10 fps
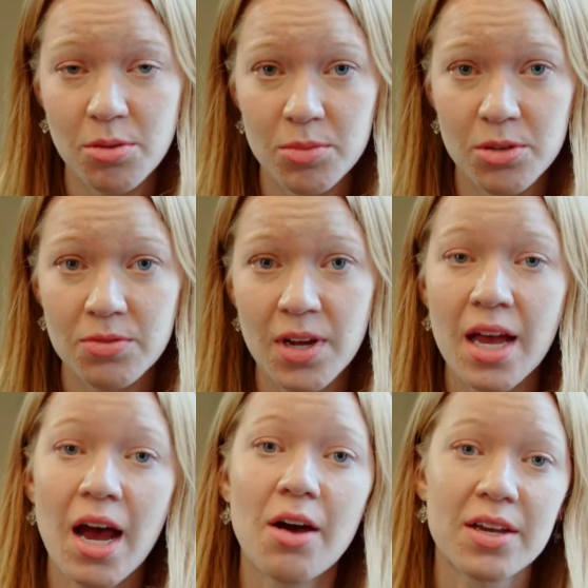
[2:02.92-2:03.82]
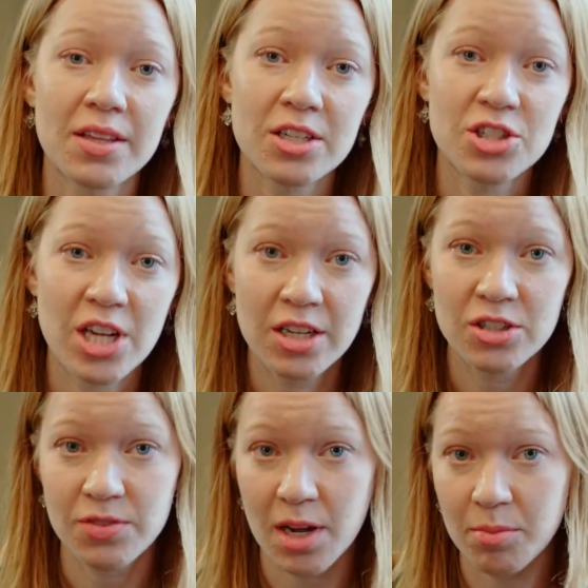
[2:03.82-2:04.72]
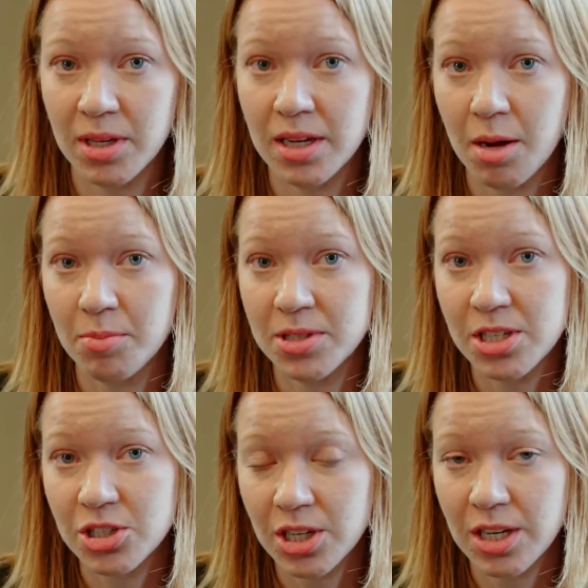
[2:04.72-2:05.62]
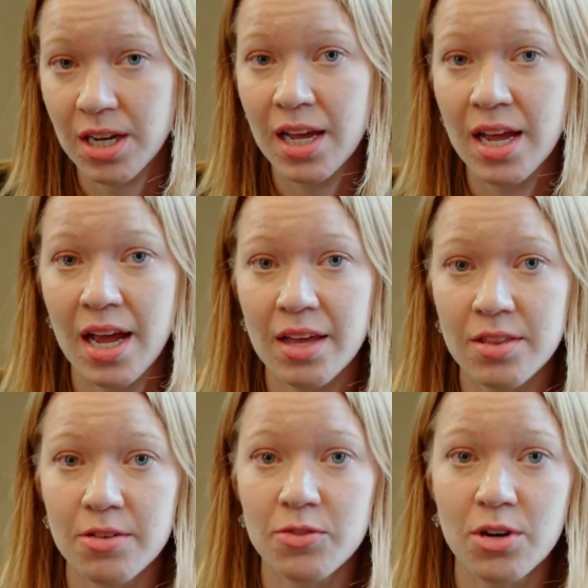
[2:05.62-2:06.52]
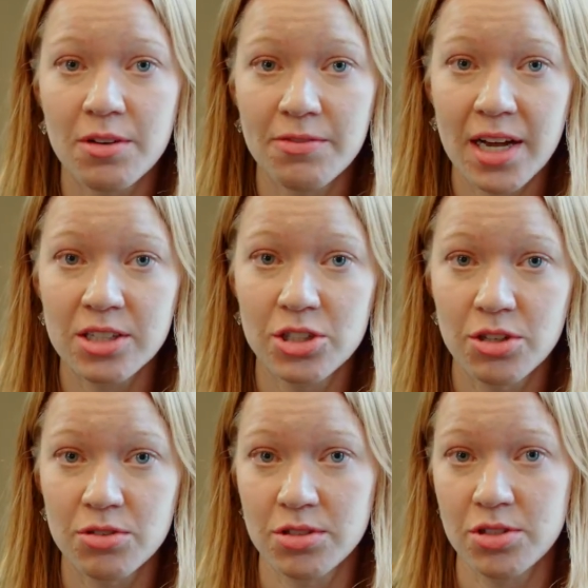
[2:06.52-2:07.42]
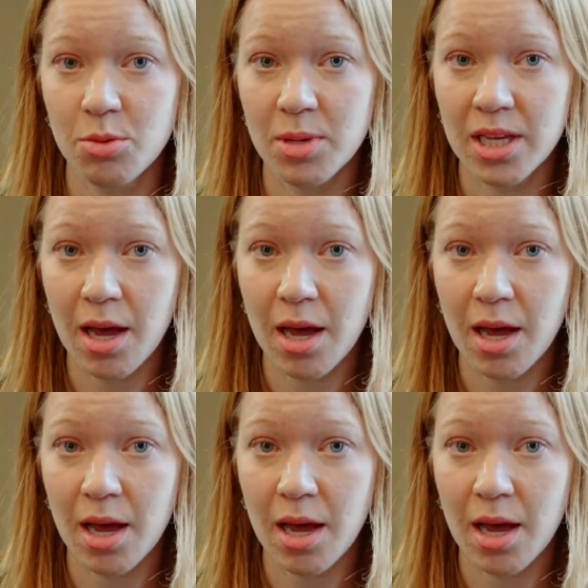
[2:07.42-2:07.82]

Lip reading: don't move, how can that change family composition and therefore affect children's human